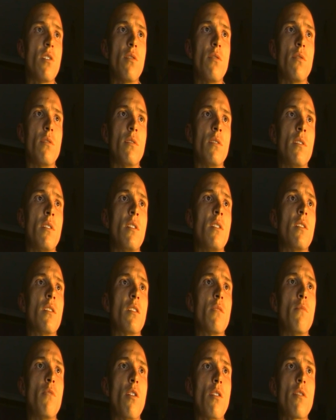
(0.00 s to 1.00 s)
So,
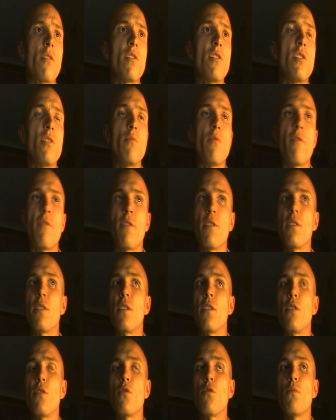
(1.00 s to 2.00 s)
democracy
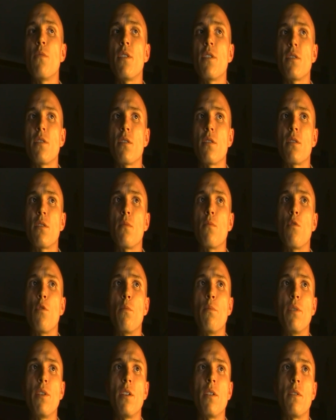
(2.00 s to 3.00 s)
within an equal money system
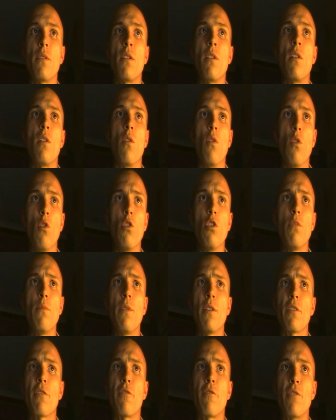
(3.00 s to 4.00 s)
will be all
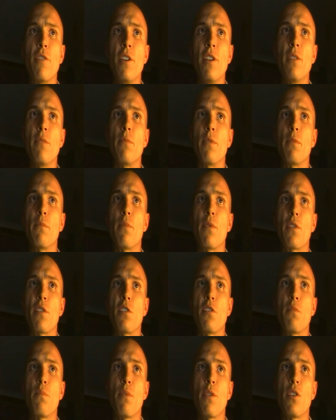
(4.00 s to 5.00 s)
about freedom in
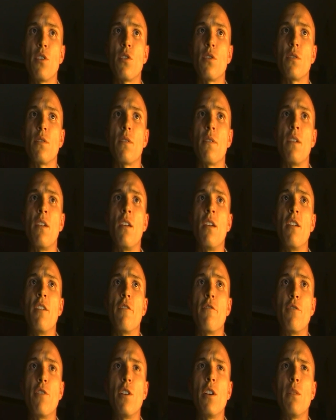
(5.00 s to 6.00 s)
participation,
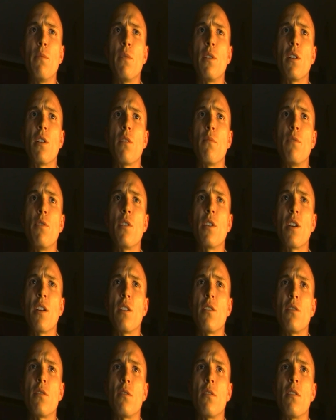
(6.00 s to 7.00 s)
freedom in
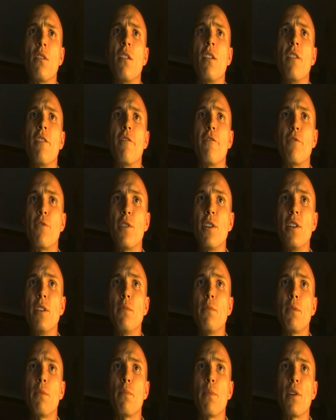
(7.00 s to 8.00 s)
communication,
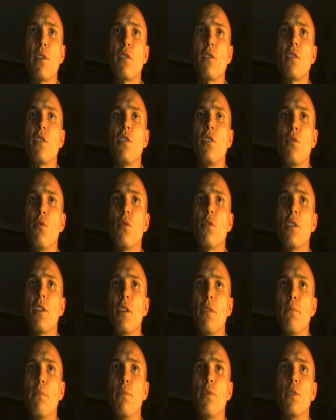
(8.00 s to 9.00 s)
freedom in placing
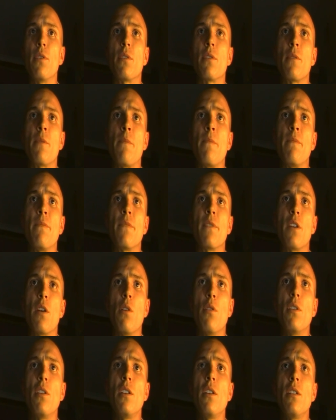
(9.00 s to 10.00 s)
your input.
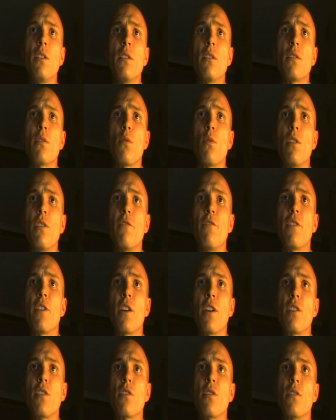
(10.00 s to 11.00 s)
The only
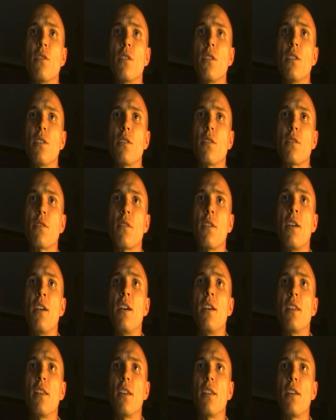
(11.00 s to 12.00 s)
qualification is
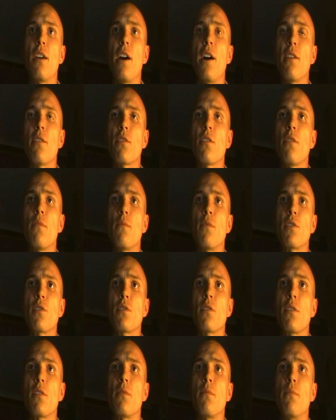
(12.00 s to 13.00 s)
that the outcome
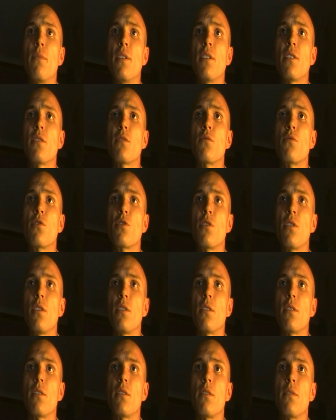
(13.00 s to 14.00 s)
must
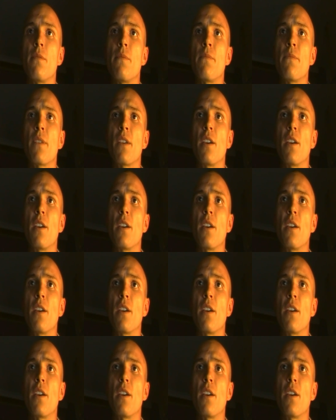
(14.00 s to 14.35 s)
result